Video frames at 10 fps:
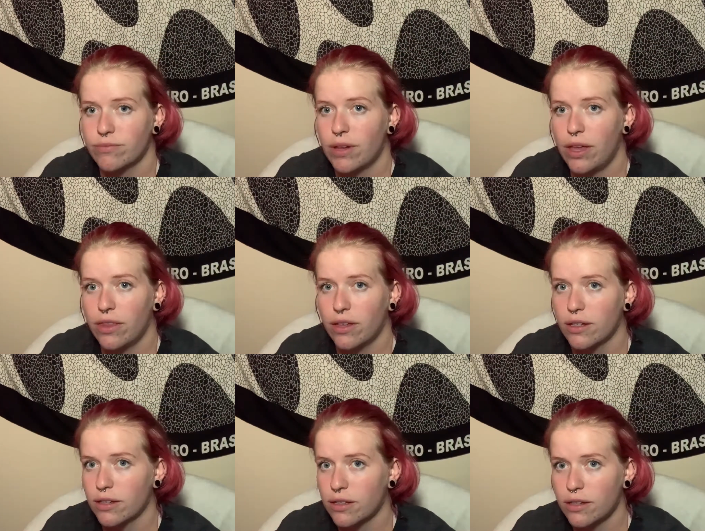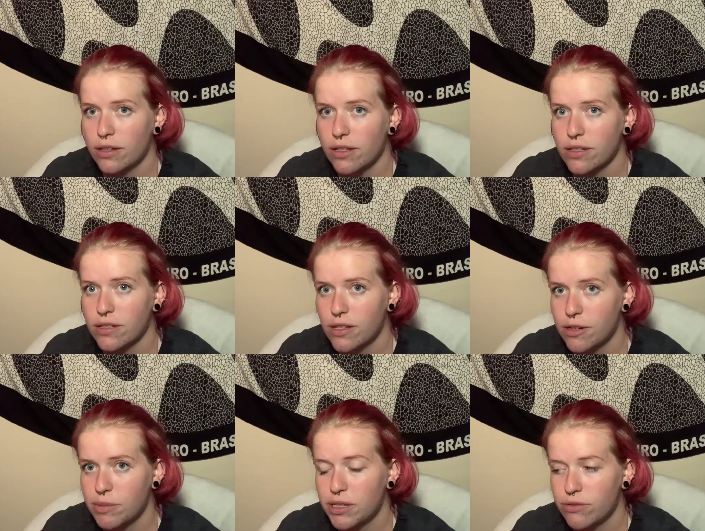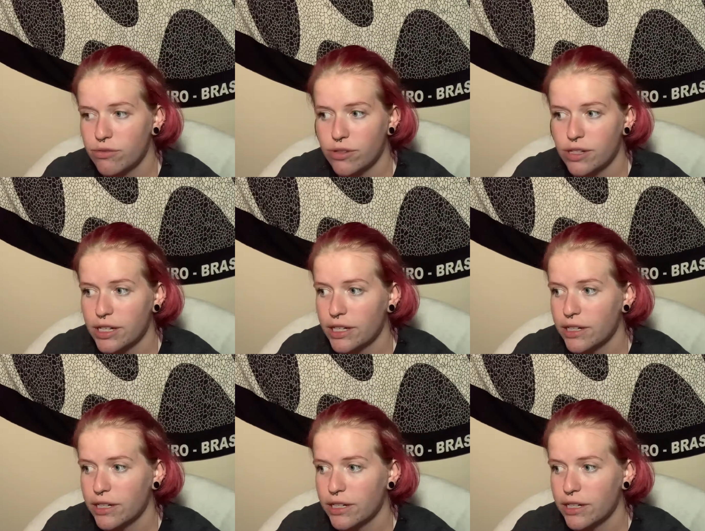I think is gonna be it for the night.